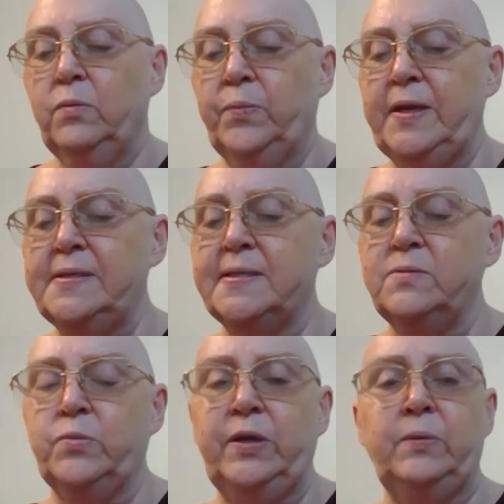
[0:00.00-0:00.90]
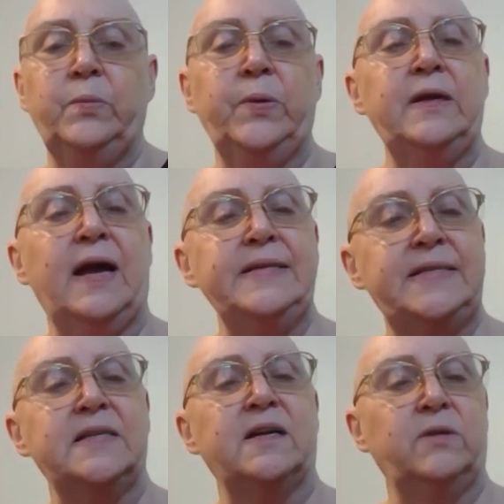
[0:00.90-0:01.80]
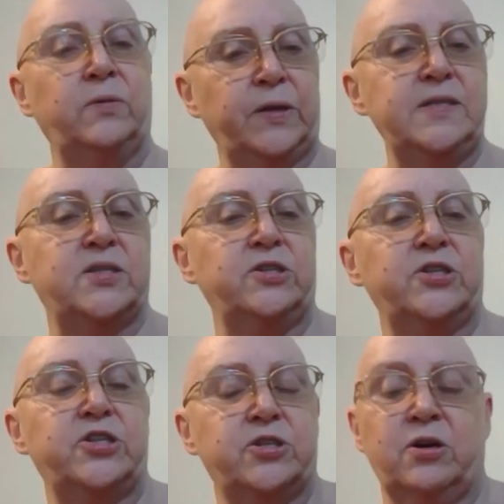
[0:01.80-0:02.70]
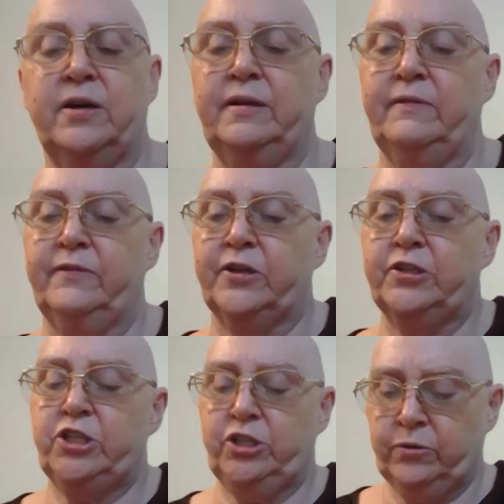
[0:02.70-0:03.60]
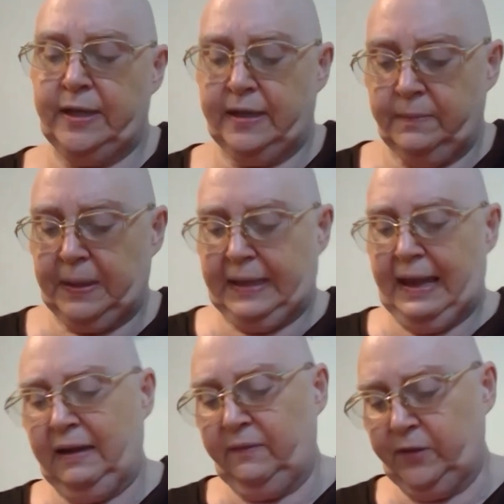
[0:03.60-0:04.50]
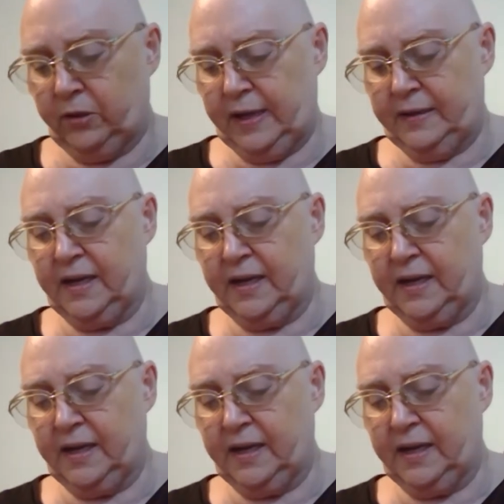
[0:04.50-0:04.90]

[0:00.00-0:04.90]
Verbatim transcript: this, we, we, I did a research on virtue and behavior and